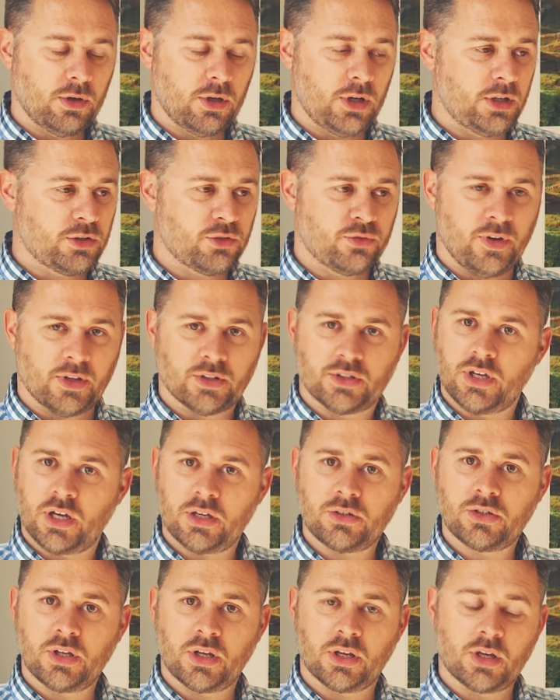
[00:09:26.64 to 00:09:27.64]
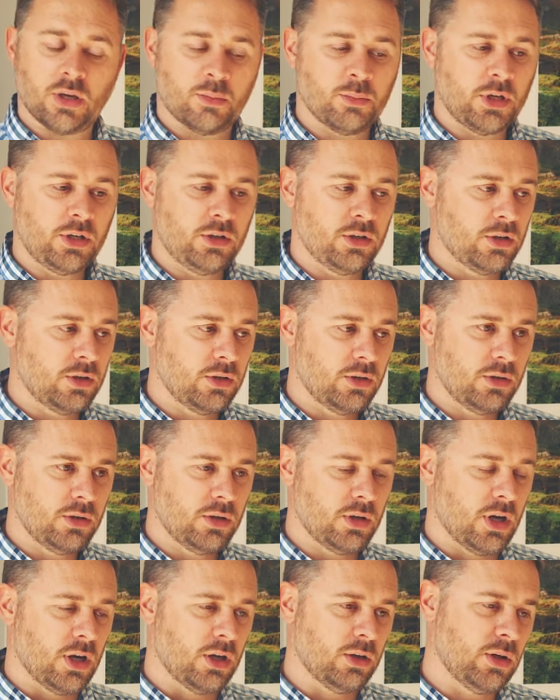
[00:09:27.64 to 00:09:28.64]
it's fantastic. I mean,
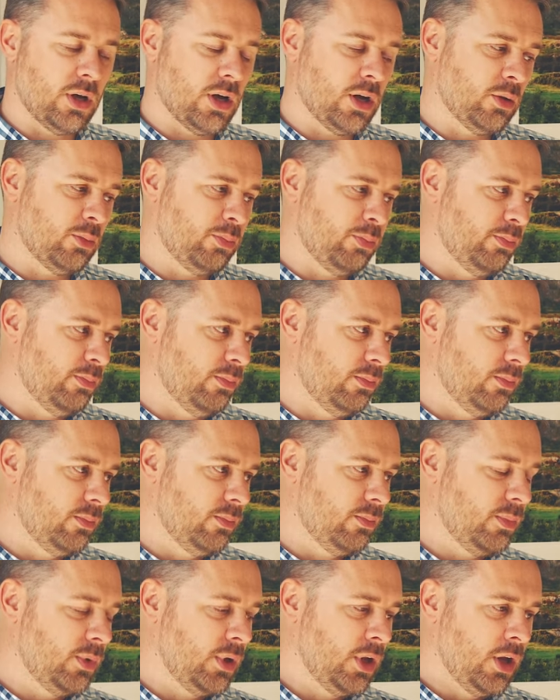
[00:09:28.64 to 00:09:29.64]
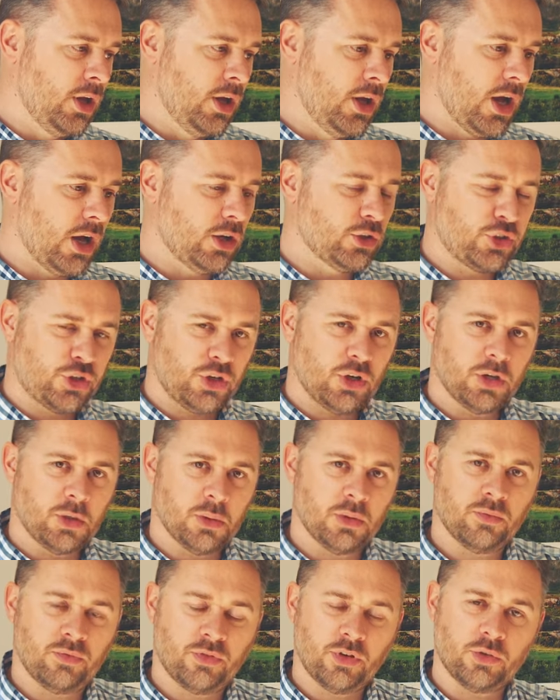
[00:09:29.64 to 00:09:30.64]
I'll show
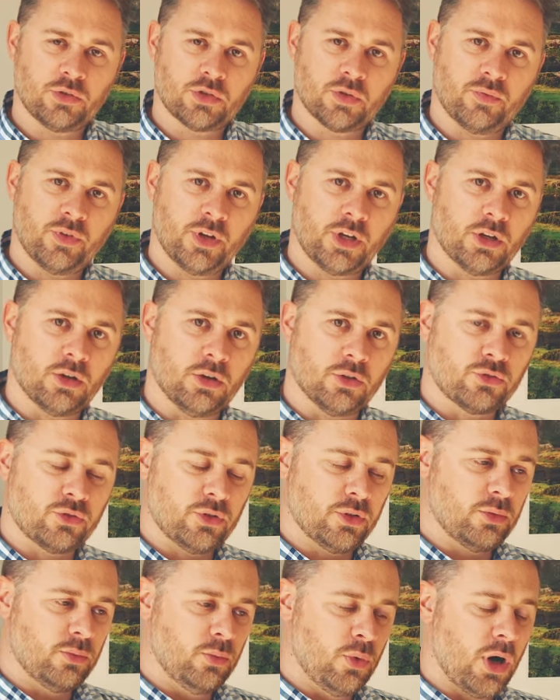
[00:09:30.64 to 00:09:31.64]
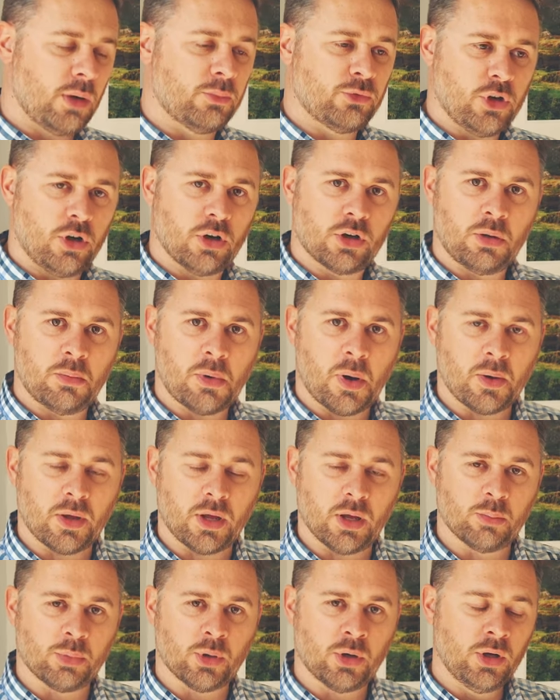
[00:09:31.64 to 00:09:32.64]
you in future videos that what I'm talking about
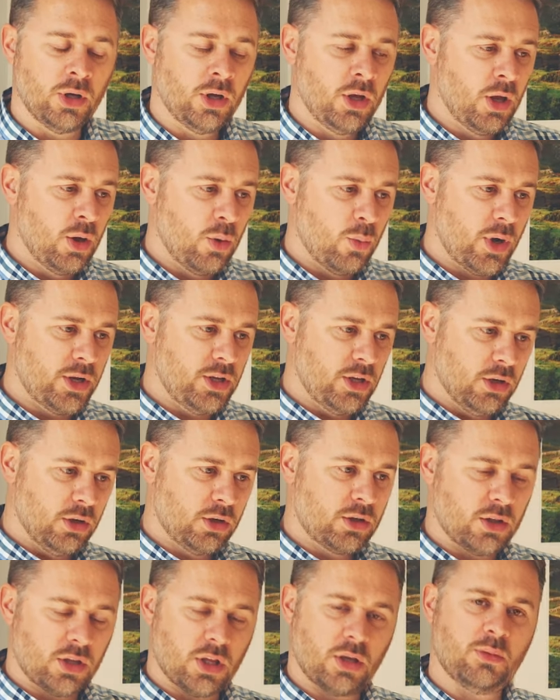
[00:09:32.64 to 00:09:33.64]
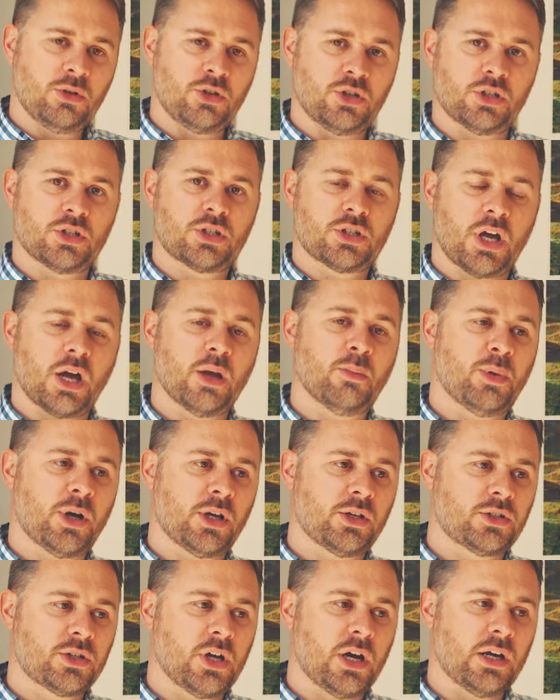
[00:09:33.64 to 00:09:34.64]
here, but when you look at the images side
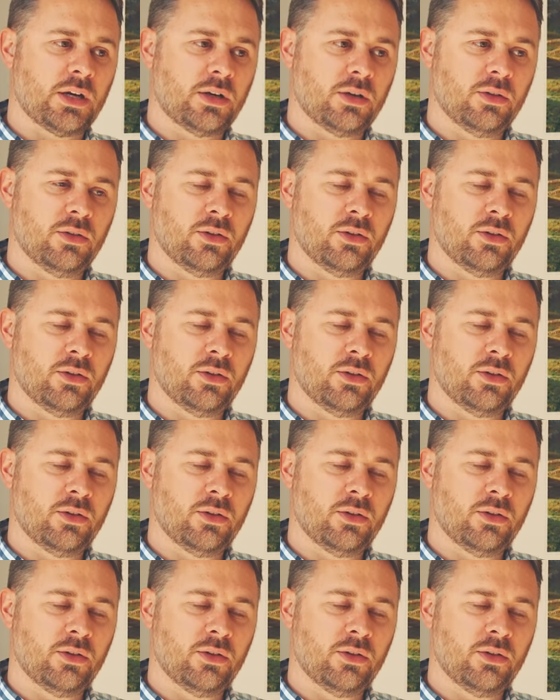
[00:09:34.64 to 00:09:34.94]
by side,